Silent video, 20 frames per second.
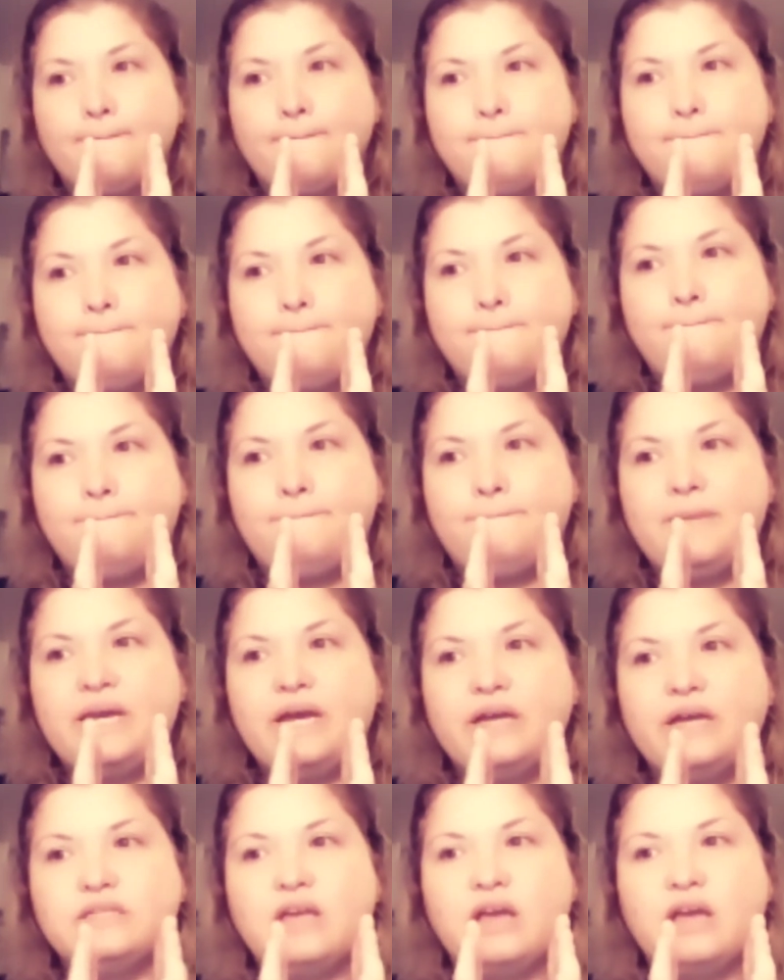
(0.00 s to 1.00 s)
because
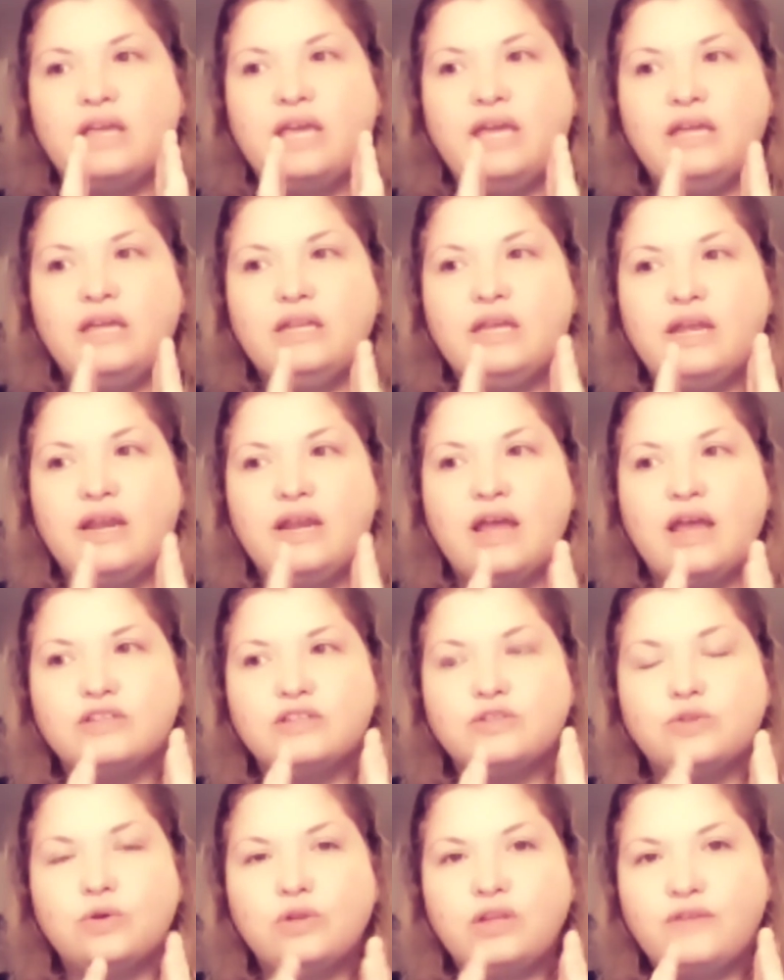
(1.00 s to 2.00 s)
a kid cannot
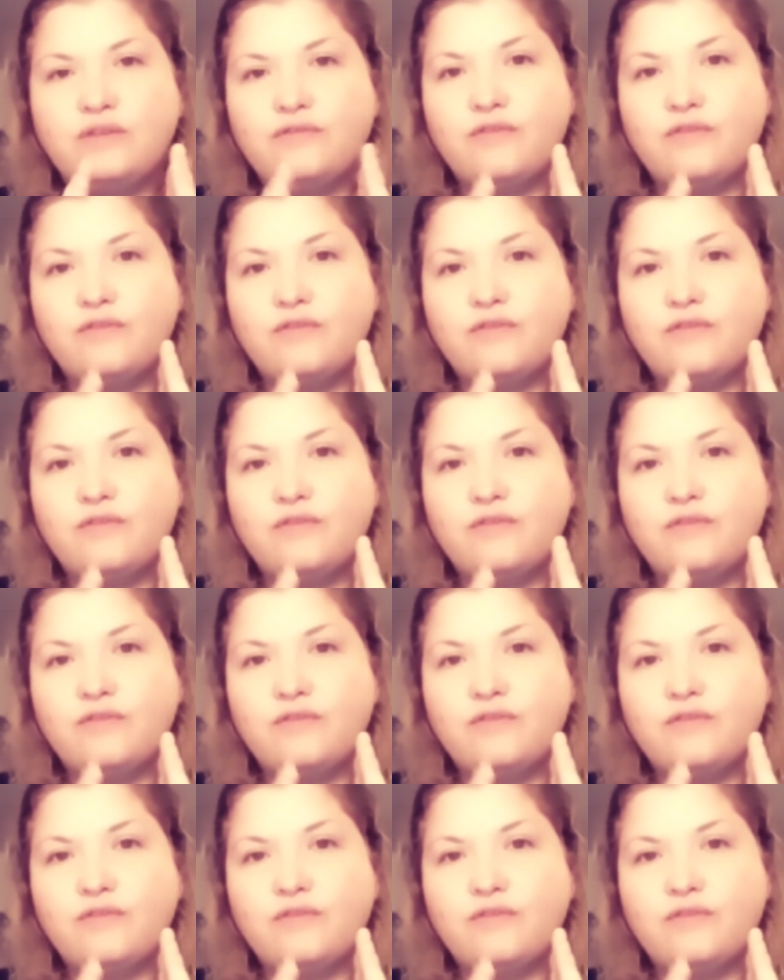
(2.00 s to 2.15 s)
solely